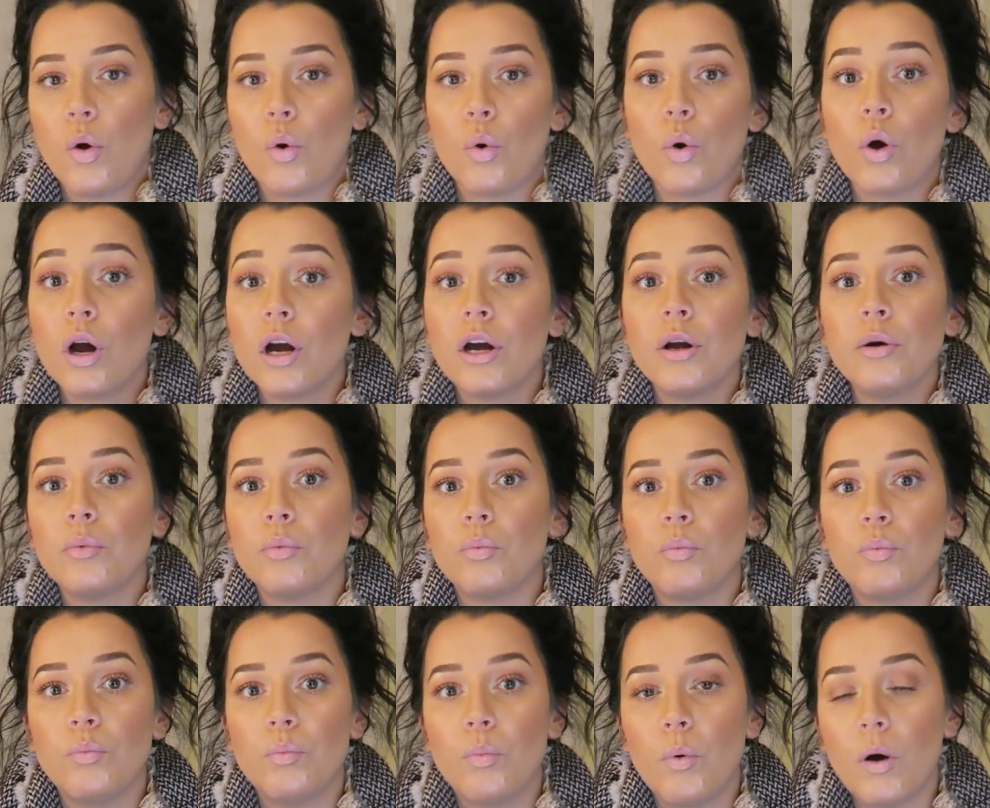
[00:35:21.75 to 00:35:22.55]

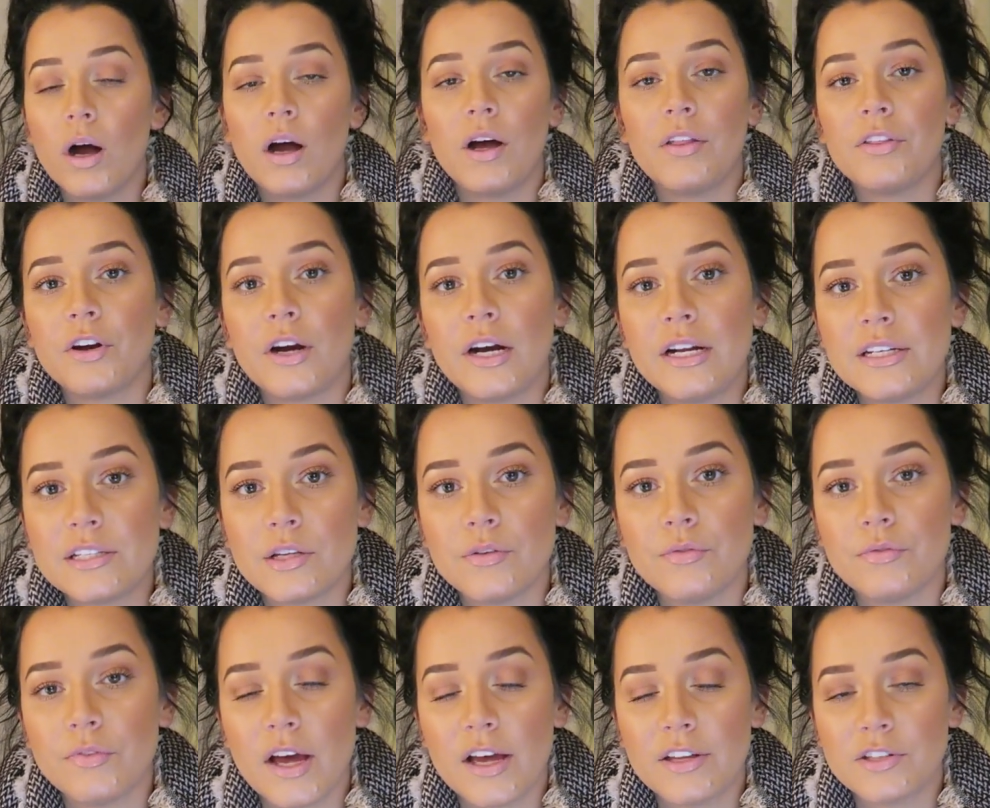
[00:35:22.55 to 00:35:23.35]
or what other S
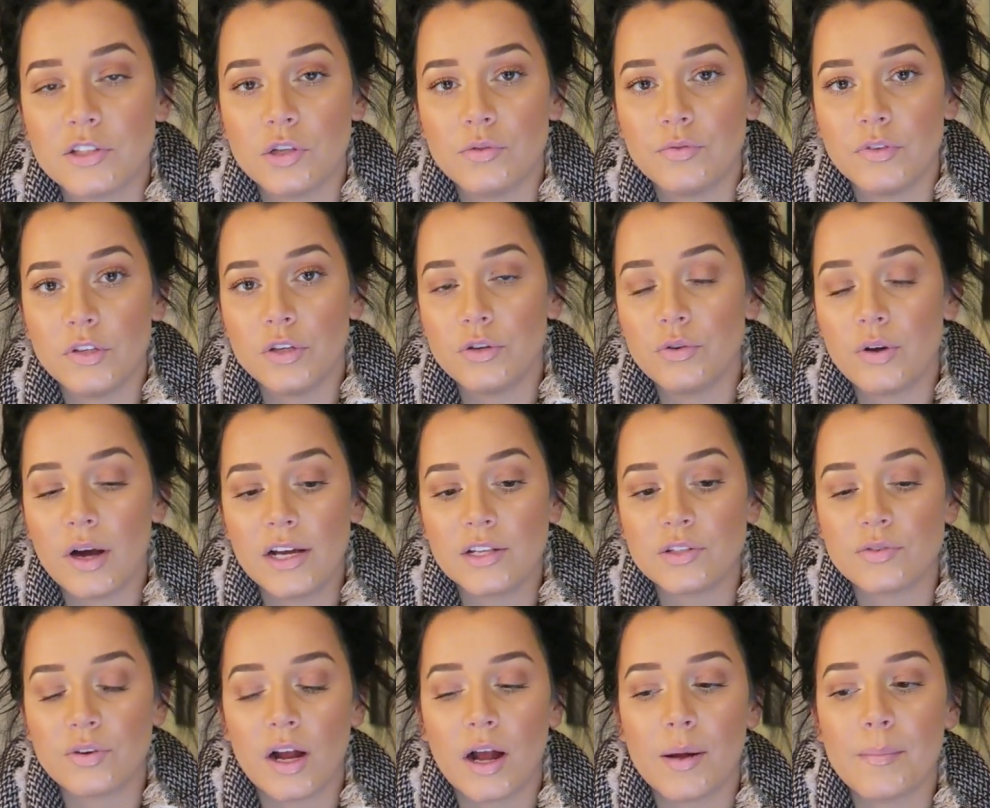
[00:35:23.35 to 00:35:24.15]
U V you
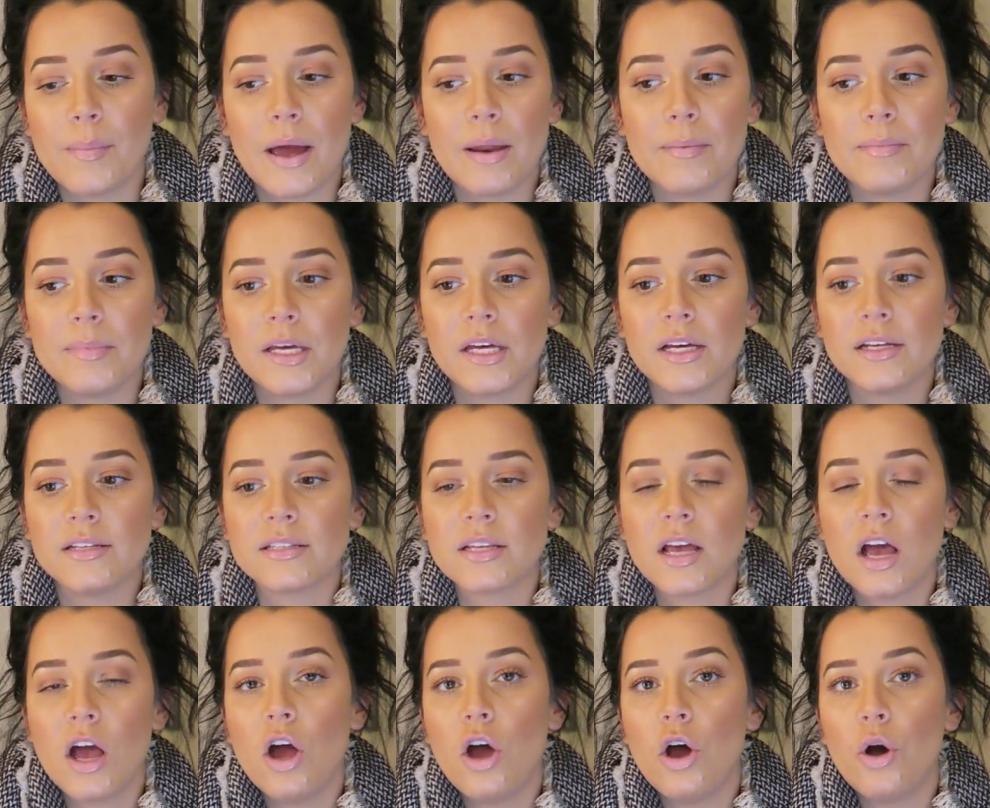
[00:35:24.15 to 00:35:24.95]
guys recommend, because
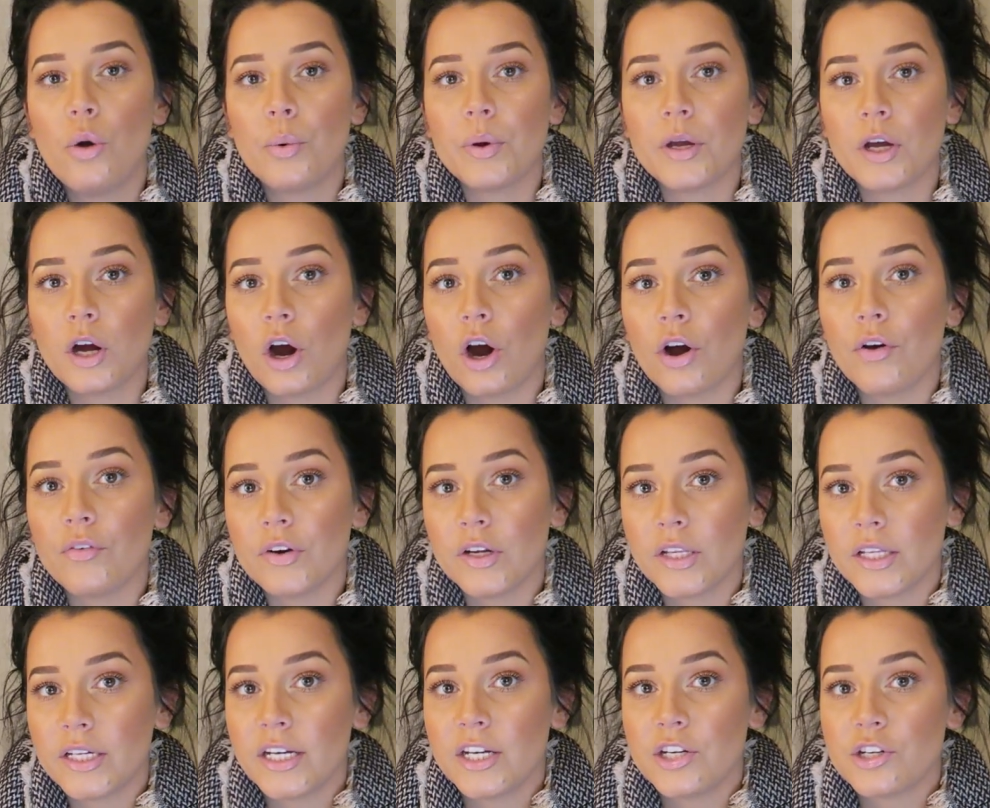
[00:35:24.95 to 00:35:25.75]
we are
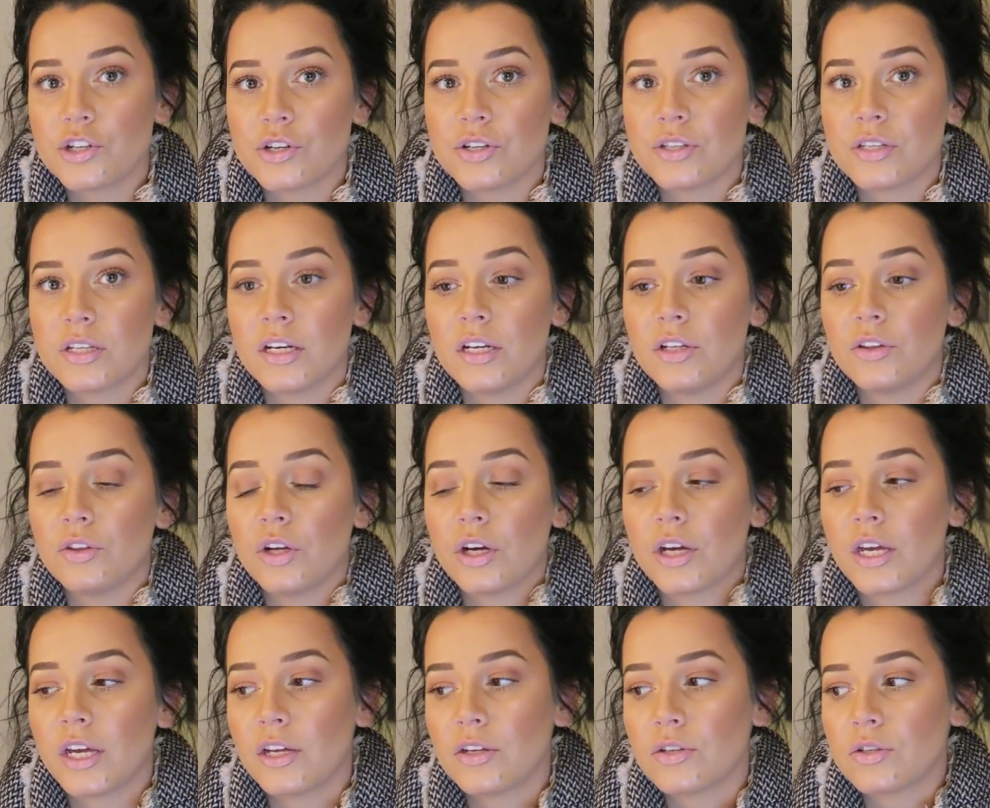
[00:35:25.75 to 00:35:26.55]
really interested in
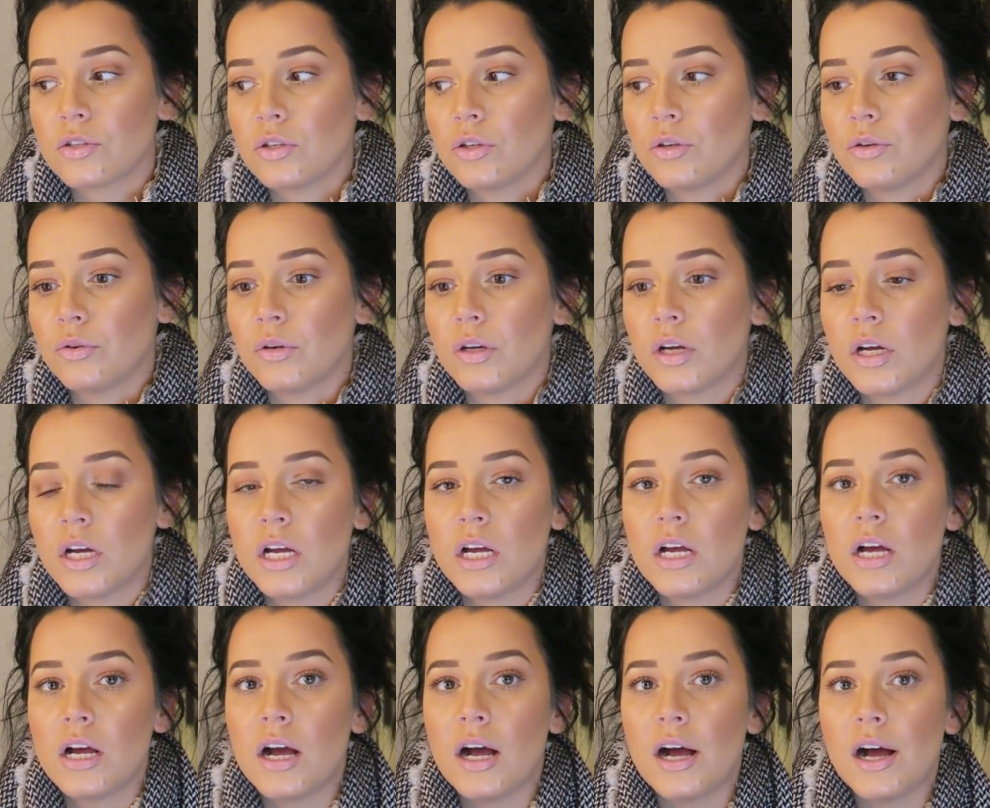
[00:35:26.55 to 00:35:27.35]
looking soon.
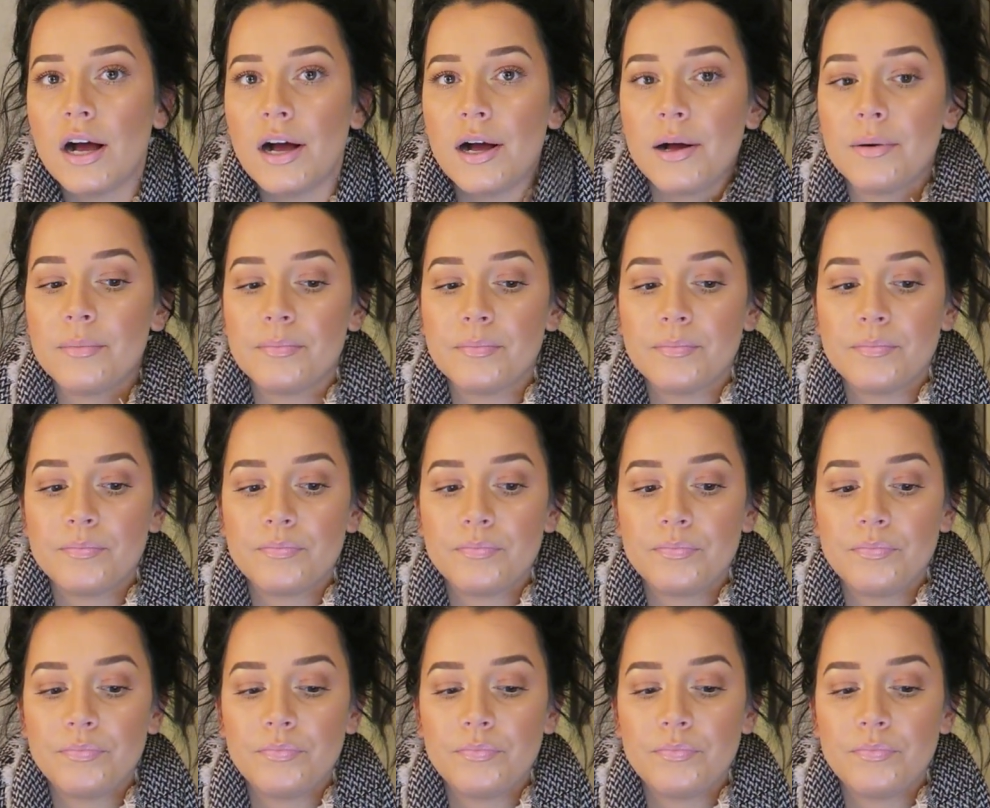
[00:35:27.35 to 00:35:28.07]
Um,